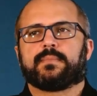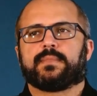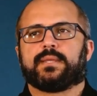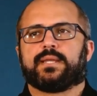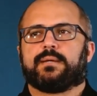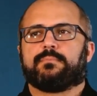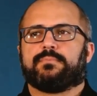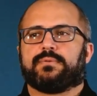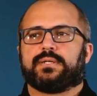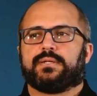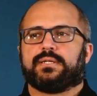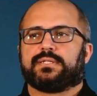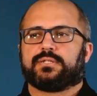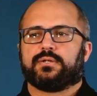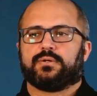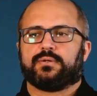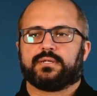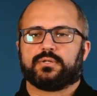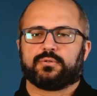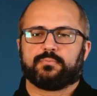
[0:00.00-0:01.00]
I'm very
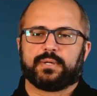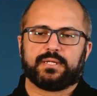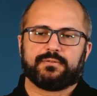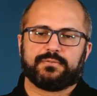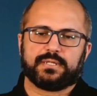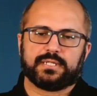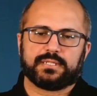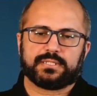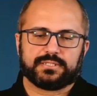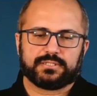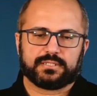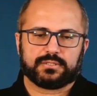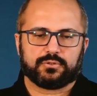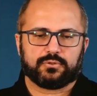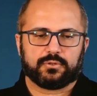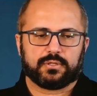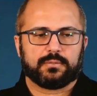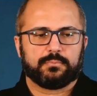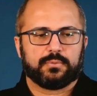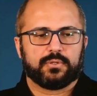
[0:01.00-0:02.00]
sorry, you might find this
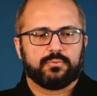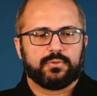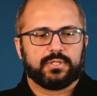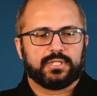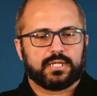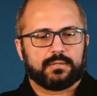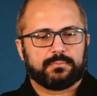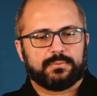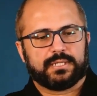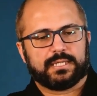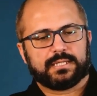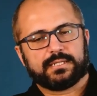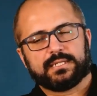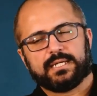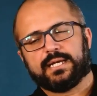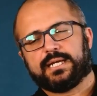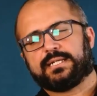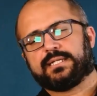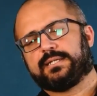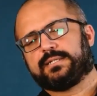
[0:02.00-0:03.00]
annoying, but we come in at
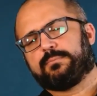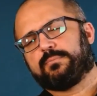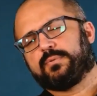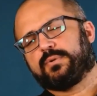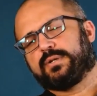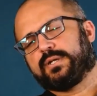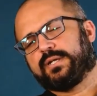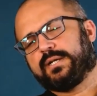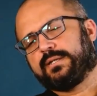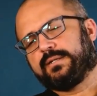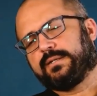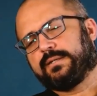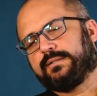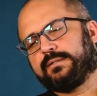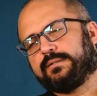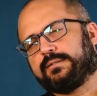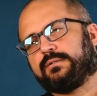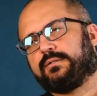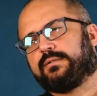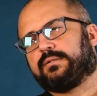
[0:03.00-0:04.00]
9 in the morning.
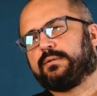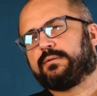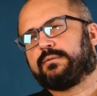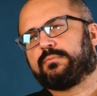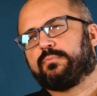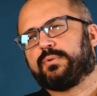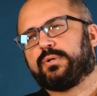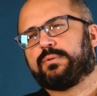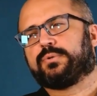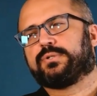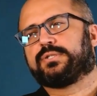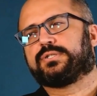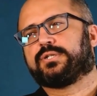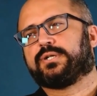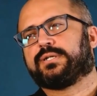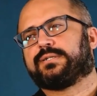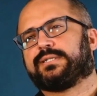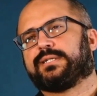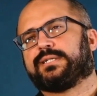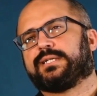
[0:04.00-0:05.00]
We will
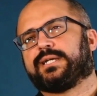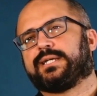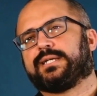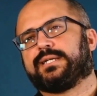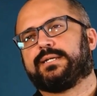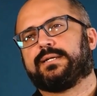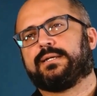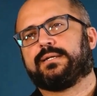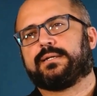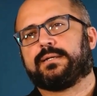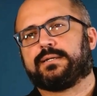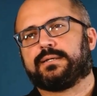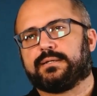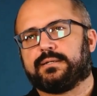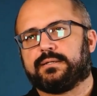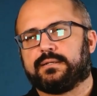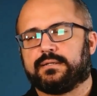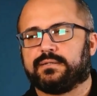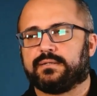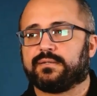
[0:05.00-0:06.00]
start the day.
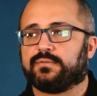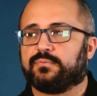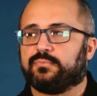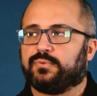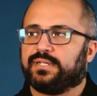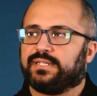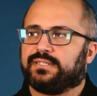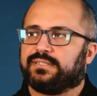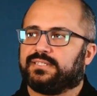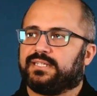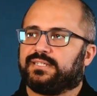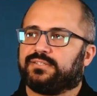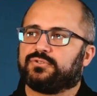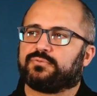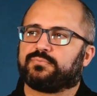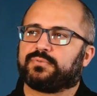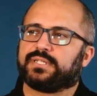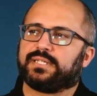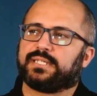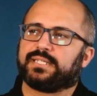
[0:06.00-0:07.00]
We intend to
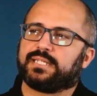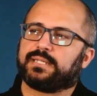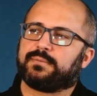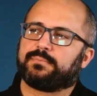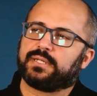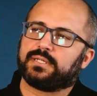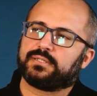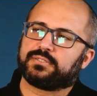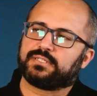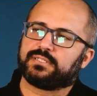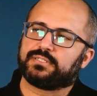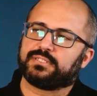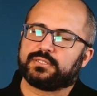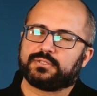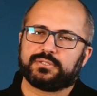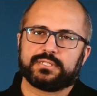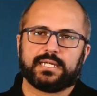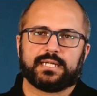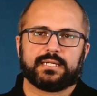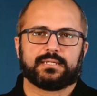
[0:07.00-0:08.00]
read emails until
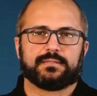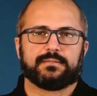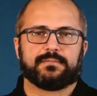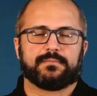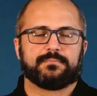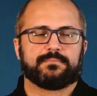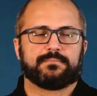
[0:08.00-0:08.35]
10.